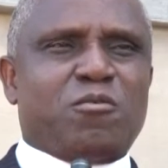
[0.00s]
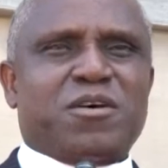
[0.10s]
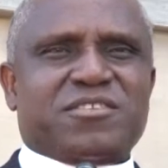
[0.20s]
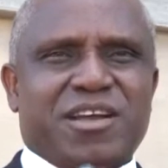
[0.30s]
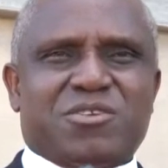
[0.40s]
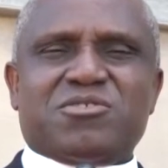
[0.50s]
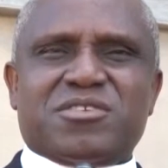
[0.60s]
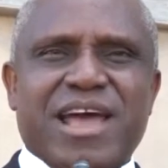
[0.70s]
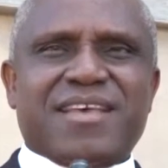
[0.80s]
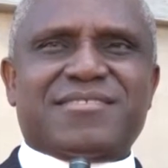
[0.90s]
we must
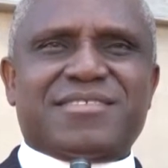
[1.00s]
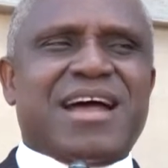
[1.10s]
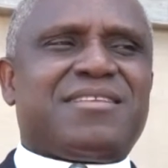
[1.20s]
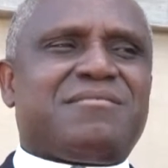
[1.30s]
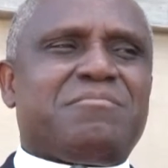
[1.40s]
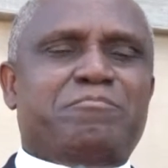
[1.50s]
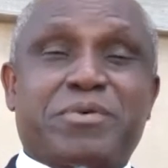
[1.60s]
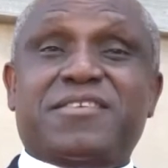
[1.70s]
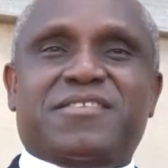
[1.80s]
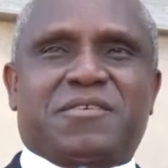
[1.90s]
recognize that
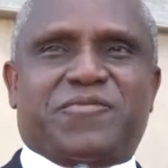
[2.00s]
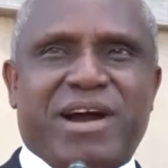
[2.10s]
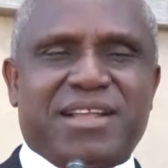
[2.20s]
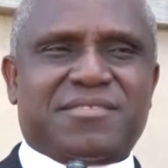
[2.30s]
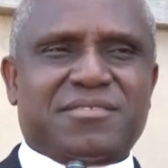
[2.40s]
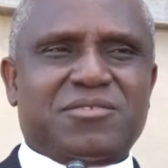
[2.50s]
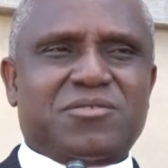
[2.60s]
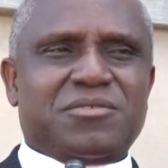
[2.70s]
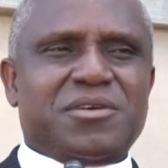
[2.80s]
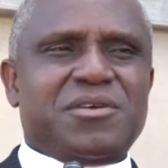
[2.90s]
basic fact,
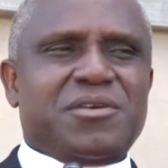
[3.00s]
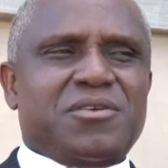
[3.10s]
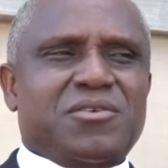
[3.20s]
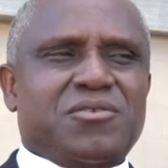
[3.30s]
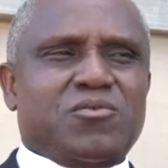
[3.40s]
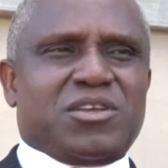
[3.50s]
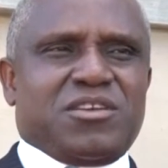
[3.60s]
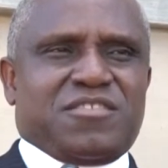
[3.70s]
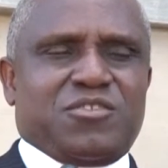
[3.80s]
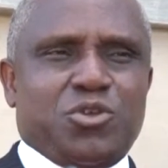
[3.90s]
which
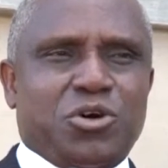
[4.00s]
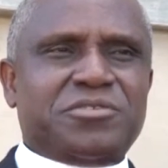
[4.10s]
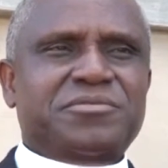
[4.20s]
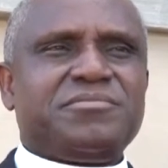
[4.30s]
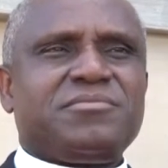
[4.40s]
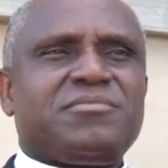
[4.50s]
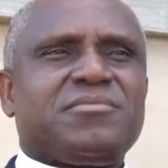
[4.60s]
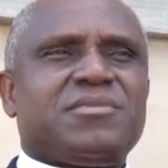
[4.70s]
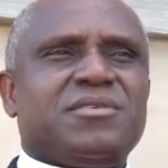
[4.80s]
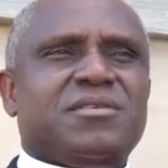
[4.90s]
is known
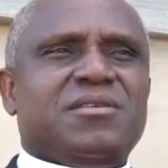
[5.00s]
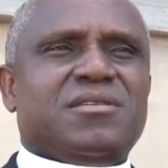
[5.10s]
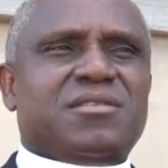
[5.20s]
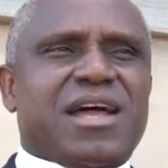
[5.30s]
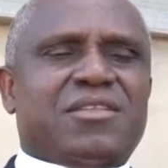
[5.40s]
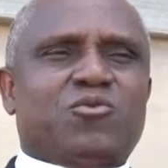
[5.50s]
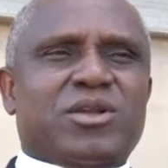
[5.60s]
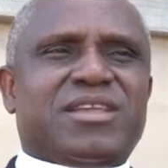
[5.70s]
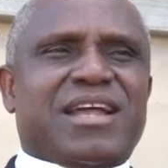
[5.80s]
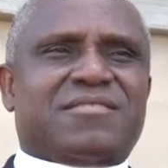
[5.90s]
that
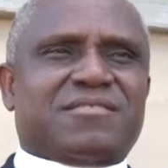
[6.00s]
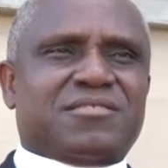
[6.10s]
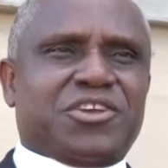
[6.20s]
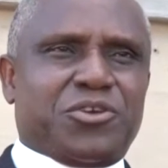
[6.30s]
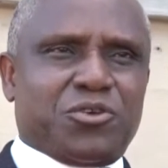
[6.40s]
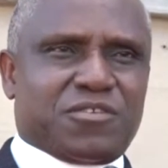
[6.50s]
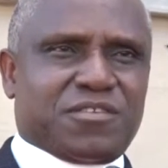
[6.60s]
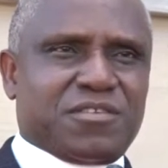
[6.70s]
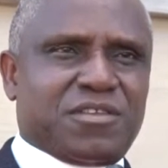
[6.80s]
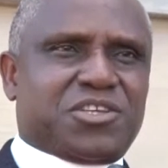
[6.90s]
without the
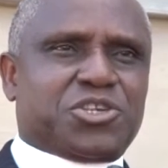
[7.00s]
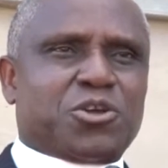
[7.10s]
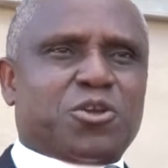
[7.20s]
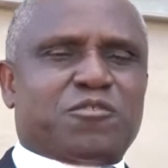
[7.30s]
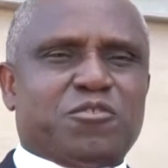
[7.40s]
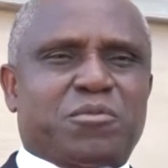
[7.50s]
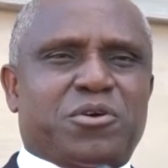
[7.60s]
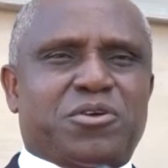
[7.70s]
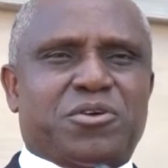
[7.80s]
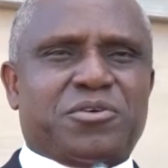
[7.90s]
youth, the church of
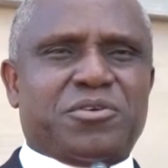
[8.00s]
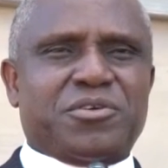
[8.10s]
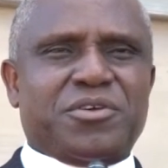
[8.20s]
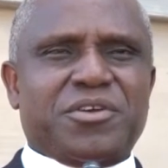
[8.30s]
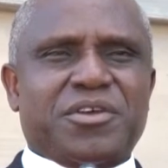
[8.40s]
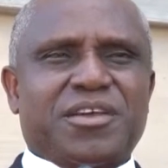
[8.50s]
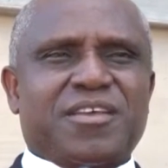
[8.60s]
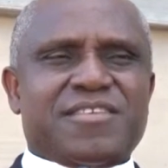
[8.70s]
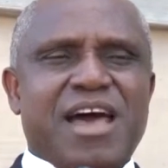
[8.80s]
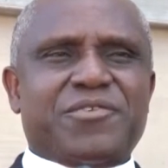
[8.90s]
tomorrow
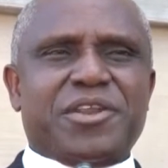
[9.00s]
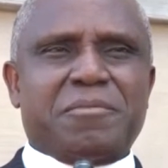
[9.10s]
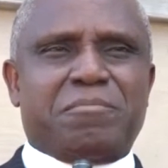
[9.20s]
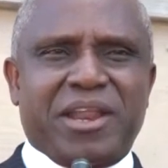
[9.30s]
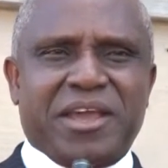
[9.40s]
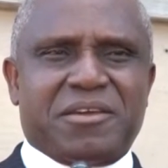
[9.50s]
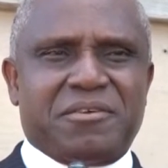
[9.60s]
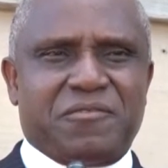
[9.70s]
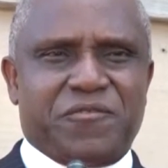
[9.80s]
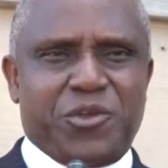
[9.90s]
is having a blink
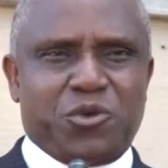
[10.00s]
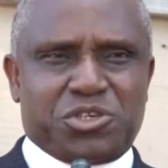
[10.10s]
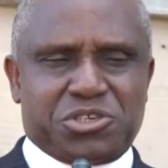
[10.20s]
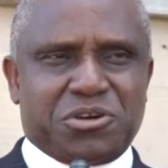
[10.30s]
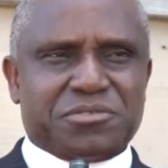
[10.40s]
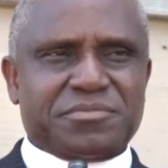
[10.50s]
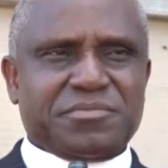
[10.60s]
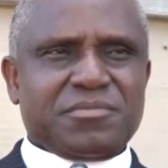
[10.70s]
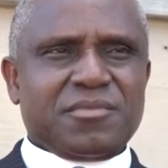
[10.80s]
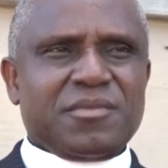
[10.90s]
future.
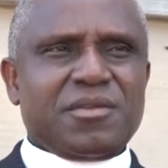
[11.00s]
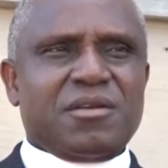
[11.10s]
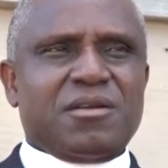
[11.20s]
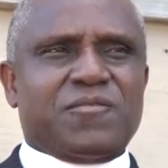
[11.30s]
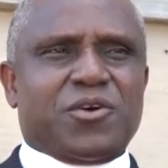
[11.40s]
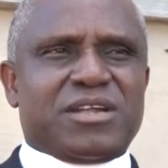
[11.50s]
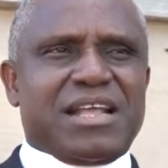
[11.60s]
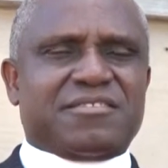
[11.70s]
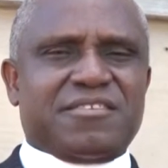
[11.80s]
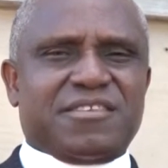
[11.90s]
For
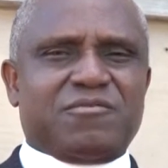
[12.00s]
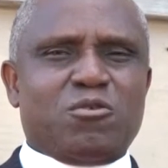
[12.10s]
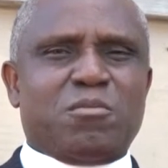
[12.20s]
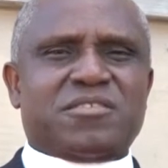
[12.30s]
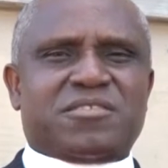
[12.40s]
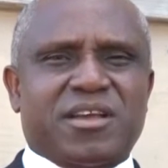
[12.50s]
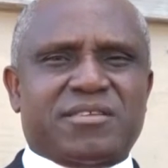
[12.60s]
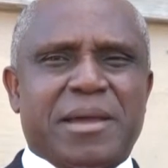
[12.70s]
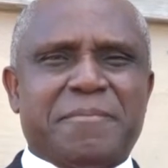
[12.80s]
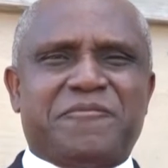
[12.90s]
that reason, we must
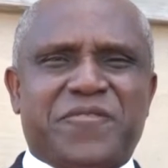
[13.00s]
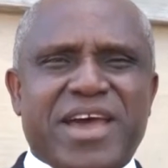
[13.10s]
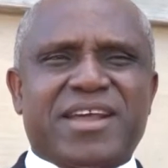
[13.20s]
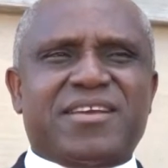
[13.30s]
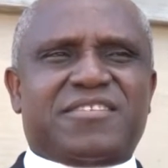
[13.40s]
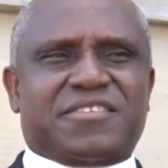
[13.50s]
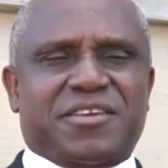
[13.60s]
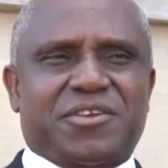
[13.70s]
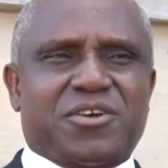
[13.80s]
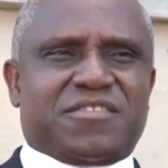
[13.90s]
take them very
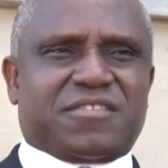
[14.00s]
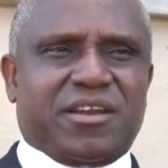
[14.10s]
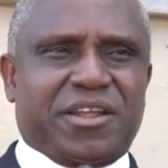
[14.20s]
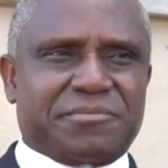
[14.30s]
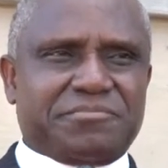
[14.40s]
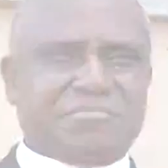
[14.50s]
seriously.